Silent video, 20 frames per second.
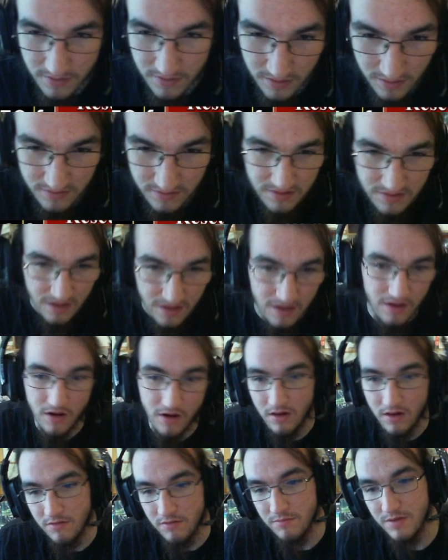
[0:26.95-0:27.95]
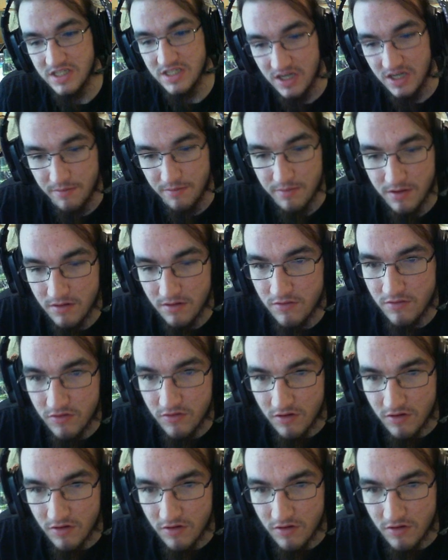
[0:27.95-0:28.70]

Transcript: is that all of my champions